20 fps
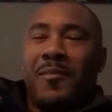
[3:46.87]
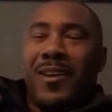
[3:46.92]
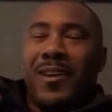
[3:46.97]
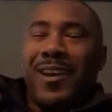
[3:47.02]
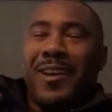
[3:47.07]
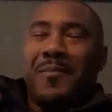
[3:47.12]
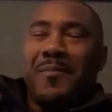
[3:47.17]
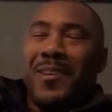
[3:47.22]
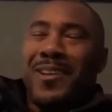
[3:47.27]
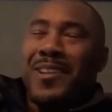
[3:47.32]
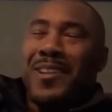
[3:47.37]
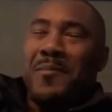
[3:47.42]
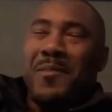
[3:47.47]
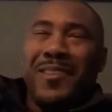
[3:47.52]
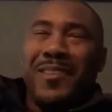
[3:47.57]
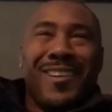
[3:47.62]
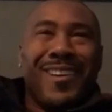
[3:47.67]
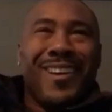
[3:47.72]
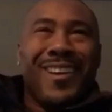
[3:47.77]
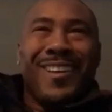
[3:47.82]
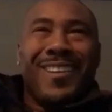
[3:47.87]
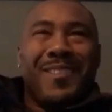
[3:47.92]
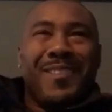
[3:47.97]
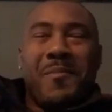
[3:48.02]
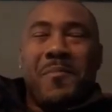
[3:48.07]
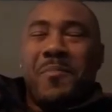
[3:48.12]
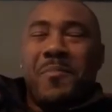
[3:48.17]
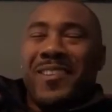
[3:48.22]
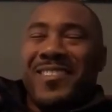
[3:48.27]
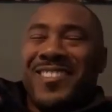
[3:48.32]
But hey, man, let me
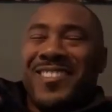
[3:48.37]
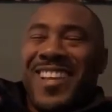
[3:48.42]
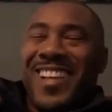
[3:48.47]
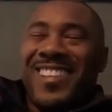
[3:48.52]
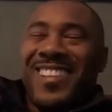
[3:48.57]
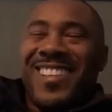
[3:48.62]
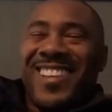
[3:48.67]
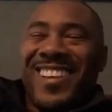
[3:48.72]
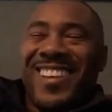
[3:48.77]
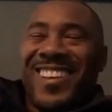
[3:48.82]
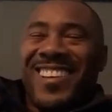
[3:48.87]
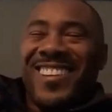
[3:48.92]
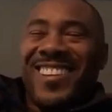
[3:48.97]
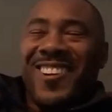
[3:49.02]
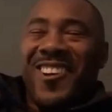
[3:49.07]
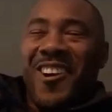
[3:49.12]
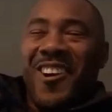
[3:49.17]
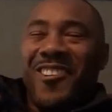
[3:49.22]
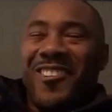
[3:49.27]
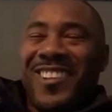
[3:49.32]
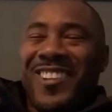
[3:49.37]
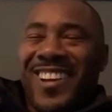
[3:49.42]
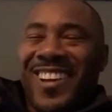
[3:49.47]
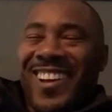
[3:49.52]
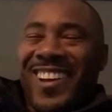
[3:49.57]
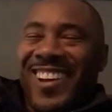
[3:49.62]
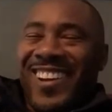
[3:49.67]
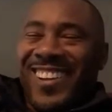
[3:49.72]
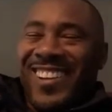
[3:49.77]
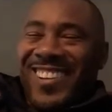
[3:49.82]
punch that thing in the goal
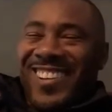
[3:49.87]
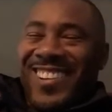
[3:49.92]
line.